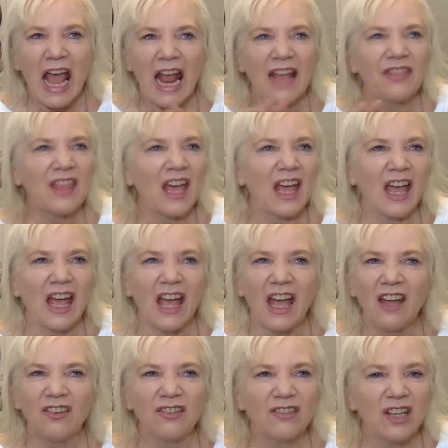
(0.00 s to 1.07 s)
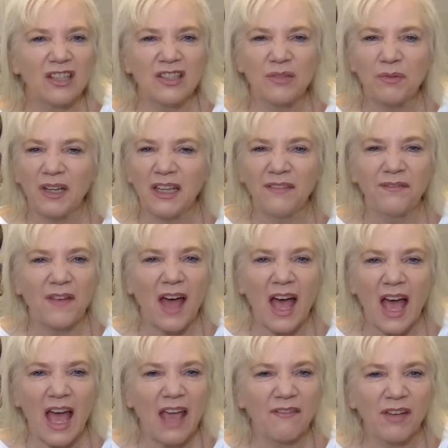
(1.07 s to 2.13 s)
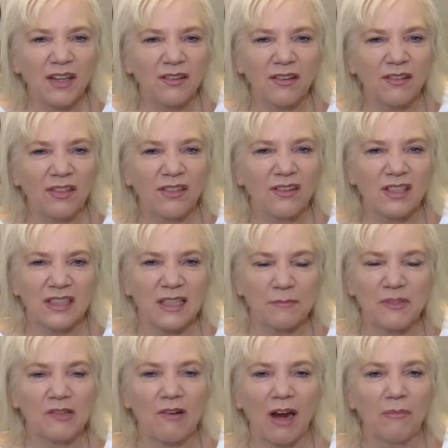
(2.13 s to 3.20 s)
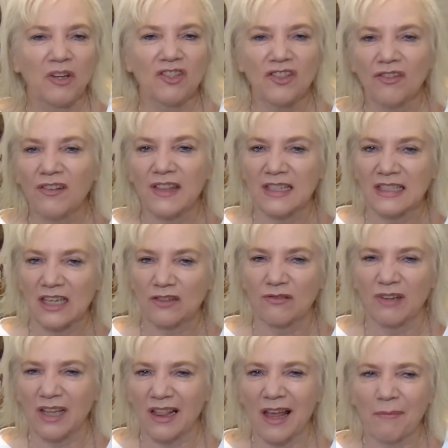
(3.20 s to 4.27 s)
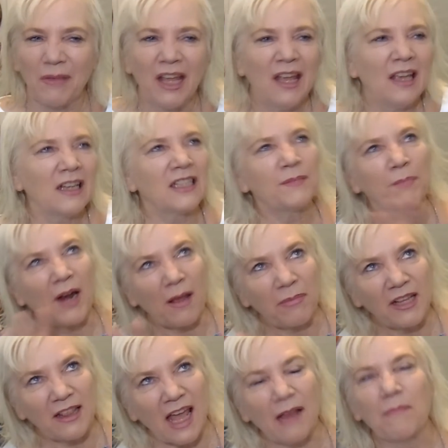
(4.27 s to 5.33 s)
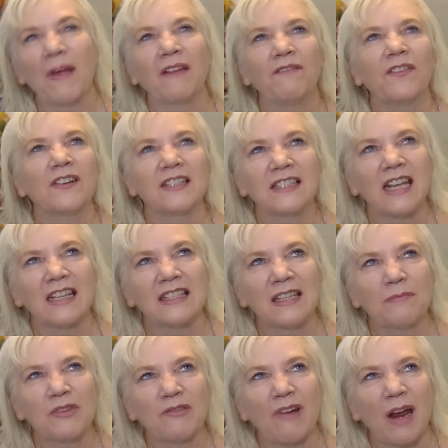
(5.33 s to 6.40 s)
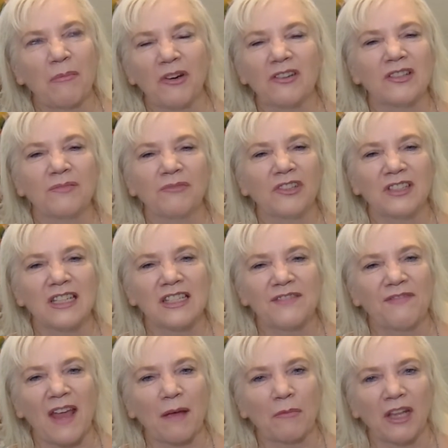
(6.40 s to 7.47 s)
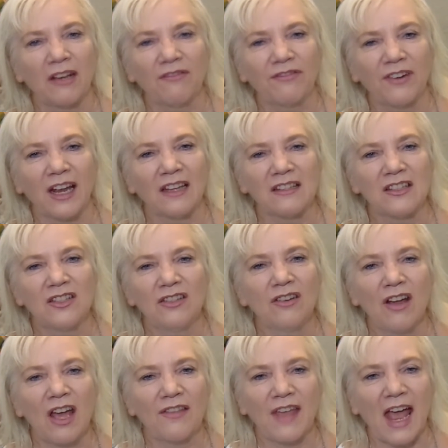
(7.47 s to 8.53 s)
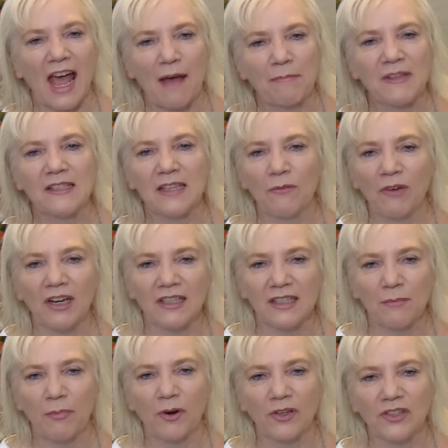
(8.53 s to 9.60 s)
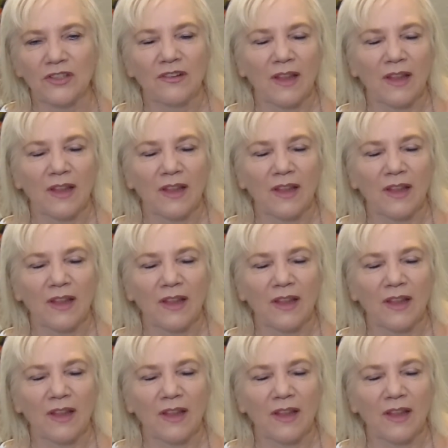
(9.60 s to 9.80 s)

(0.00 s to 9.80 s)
in the 125, 130 subscribers, you're in the Century Club. Because probably like my first 10 subscribers were just family and friends. You know how that happens. They want to support you